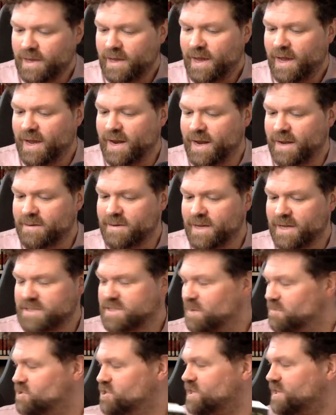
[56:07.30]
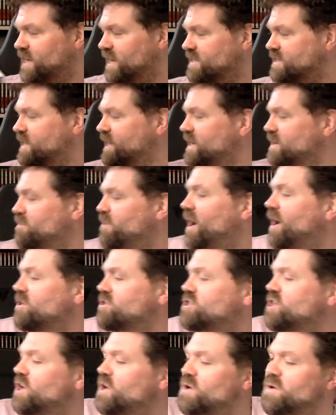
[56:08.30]
And then next time we should get to the end of part
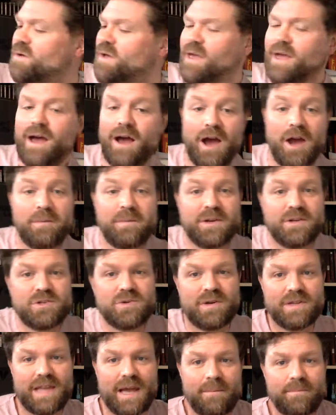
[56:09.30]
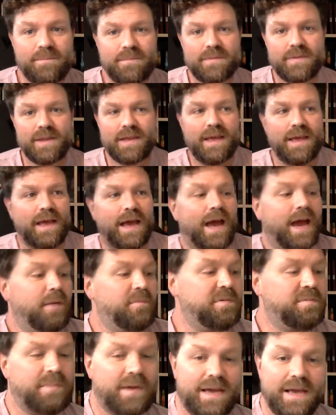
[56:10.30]
2. I hope you enjoyed that
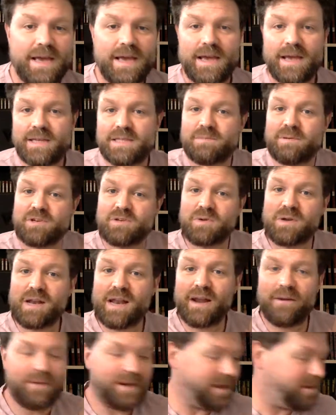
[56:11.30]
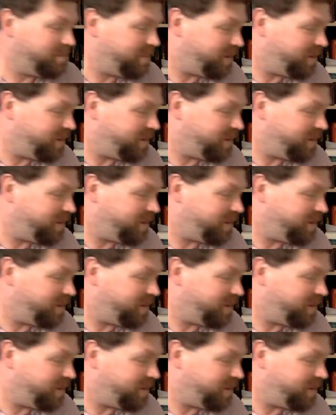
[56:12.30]
with my special clarinet